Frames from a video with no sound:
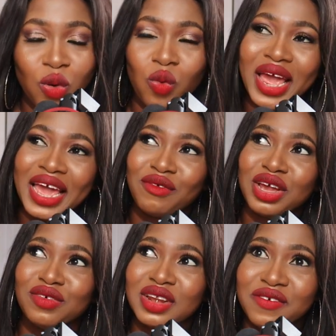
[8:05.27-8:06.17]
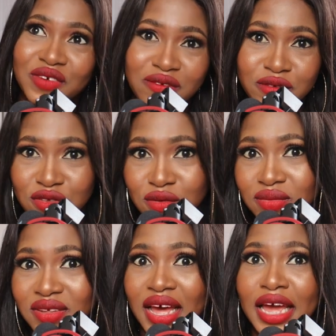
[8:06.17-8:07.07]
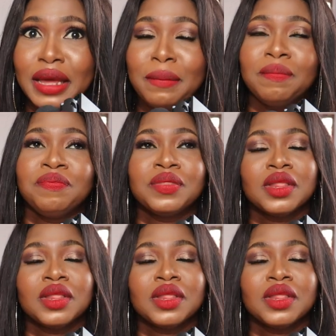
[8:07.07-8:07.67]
where when you live here for some time,